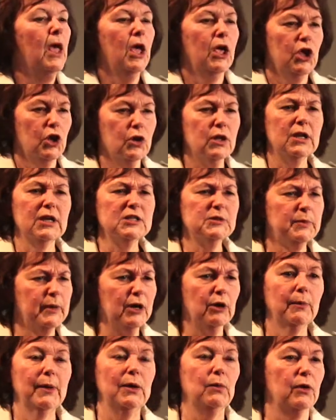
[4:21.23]
you can
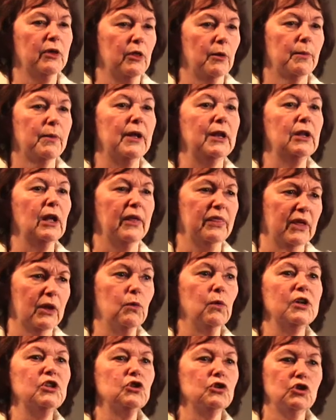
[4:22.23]
experiment with it, but I think
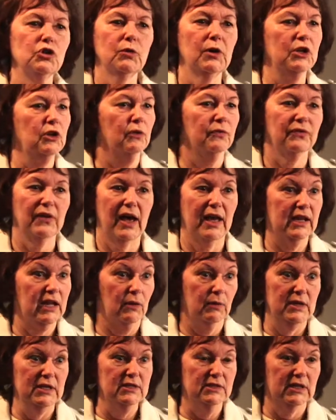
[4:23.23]
once you do it, you'll find
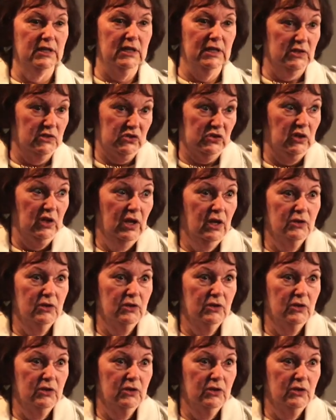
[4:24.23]
how easy it is.